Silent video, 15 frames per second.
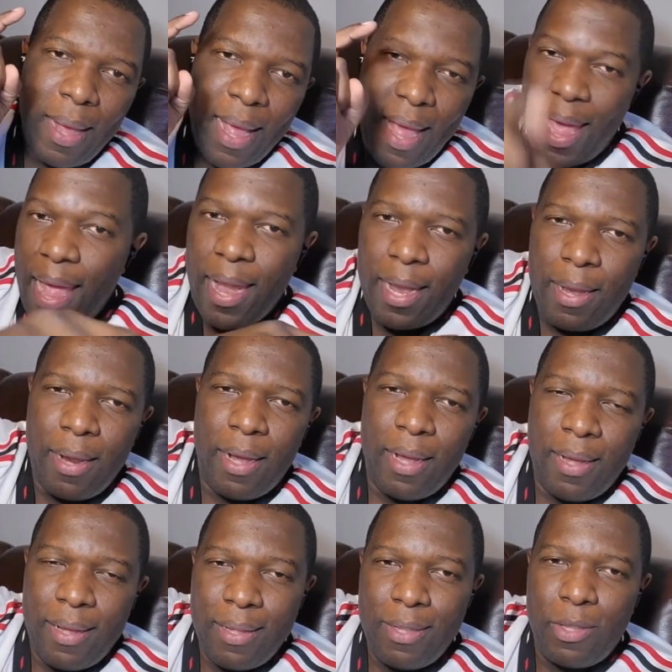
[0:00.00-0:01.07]
And
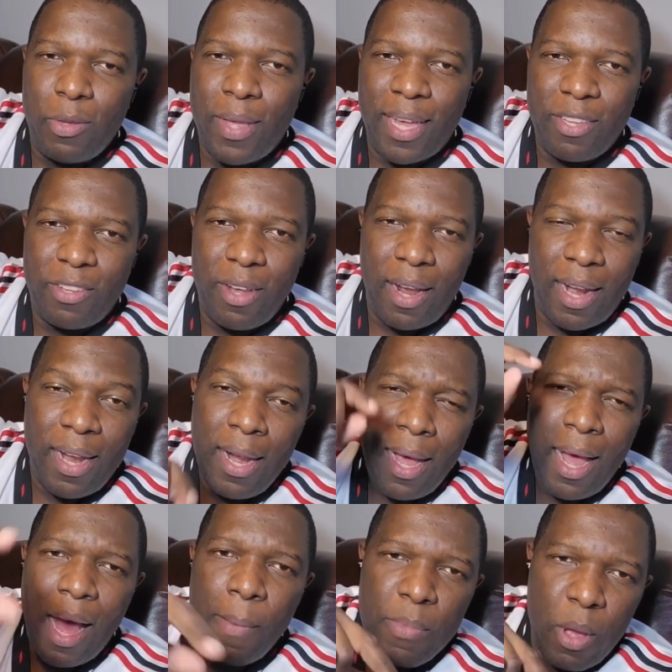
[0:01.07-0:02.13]
to get started,
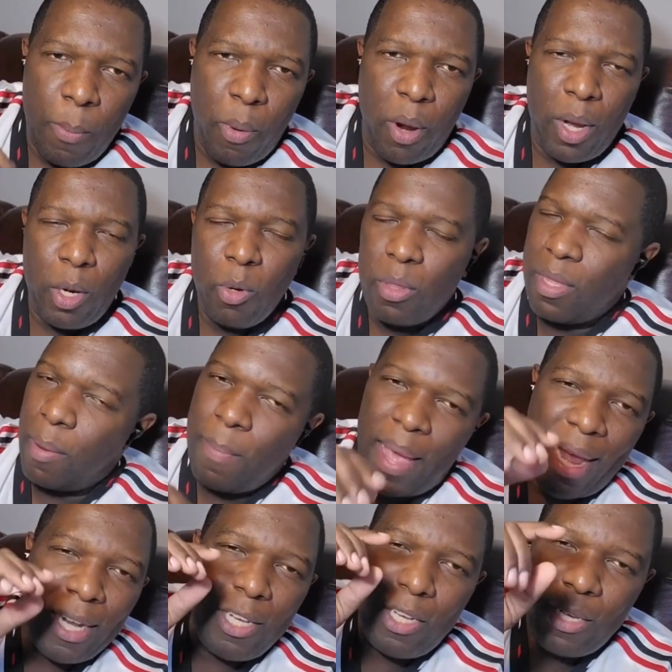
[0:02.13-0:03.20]
I'm your boy Luther,
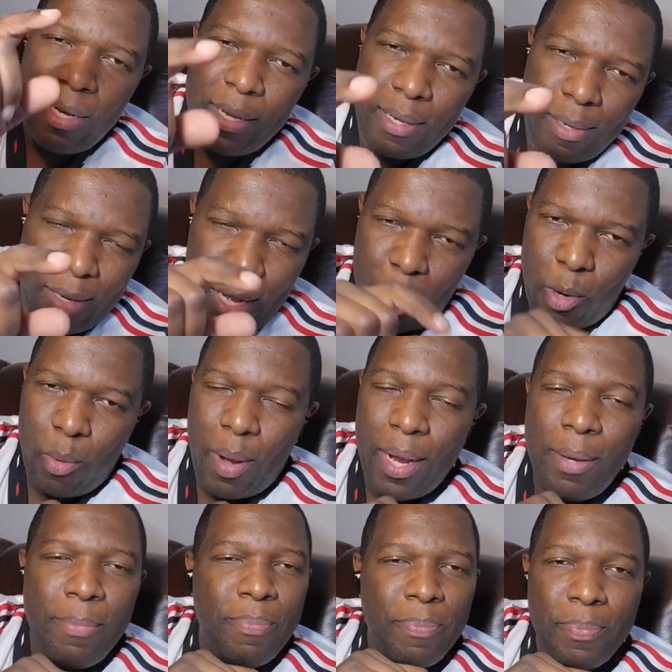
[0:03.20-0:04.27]
man. You know what?